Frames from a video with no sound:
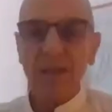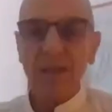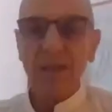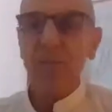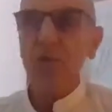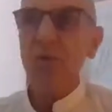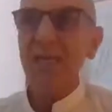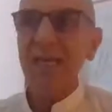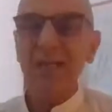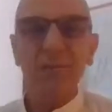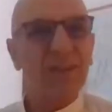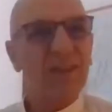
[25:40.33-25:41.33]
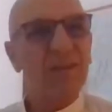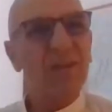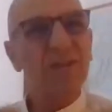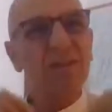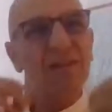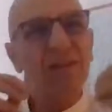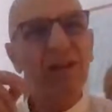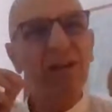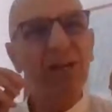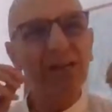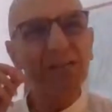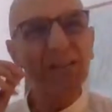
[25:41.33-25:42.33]
to communicate with it.
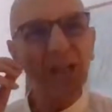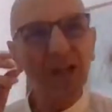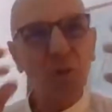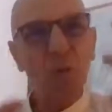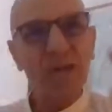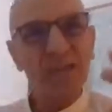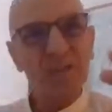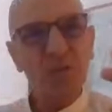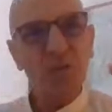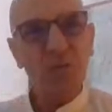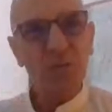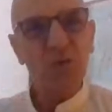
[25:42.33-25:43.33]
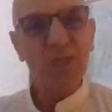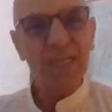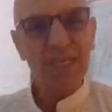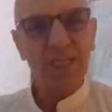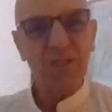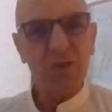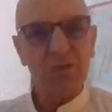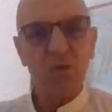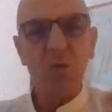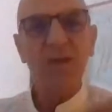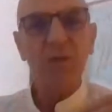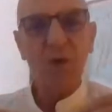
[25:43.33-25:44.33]
There are subtle ways to communicate also
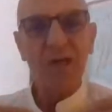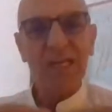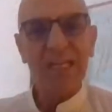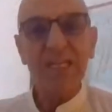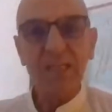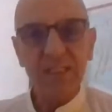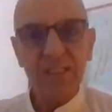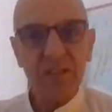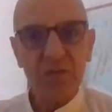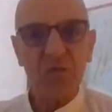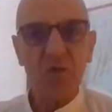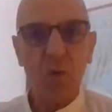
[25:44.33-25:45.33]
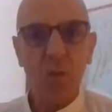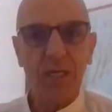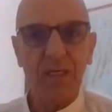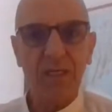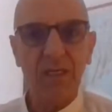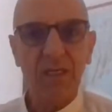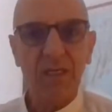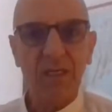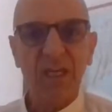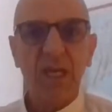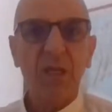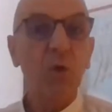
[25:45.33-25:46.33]
when you are linked to someone.
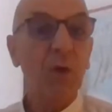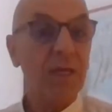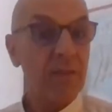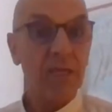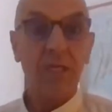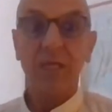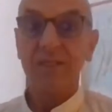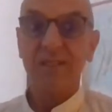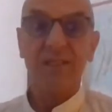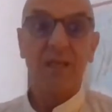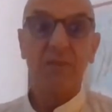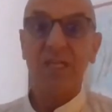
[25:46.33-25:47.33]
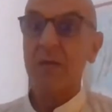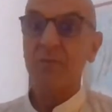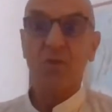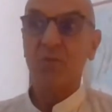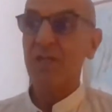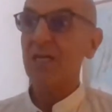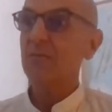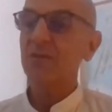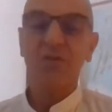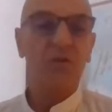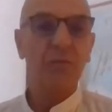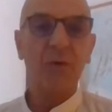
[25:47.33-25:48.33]
You can think at the same time
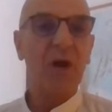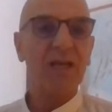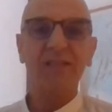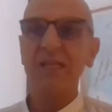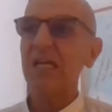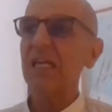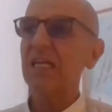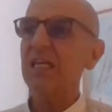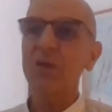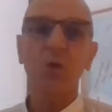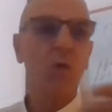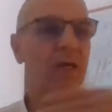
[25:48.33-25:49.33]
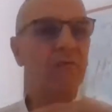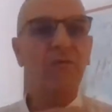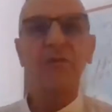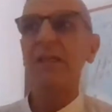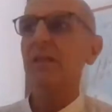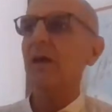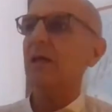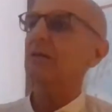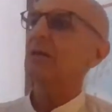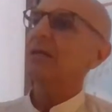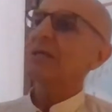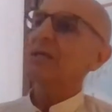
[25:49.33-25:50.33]
sometimes. Surprisingly, you can feel that
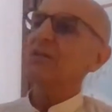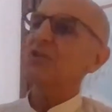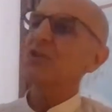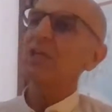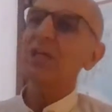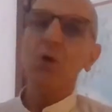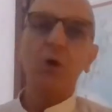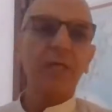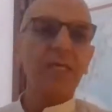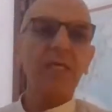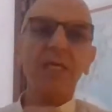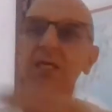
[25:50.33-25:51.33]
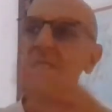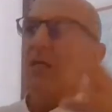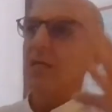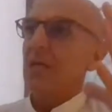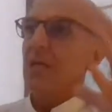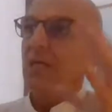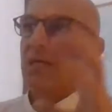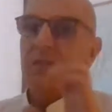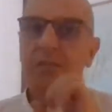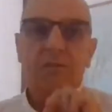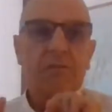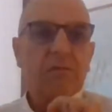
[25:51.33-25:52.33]
she or he
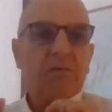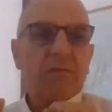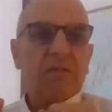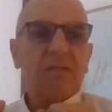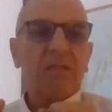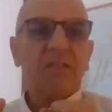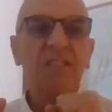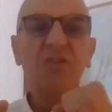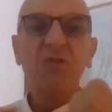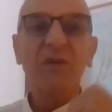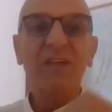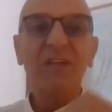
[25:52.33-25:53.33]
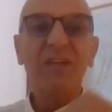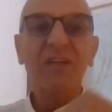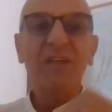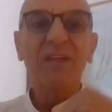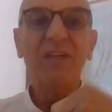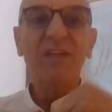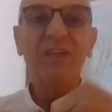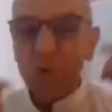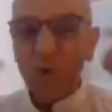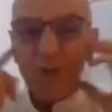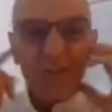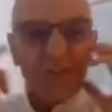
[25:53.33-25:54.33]
is in distress, and you
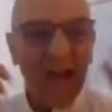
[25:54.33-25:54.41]
don't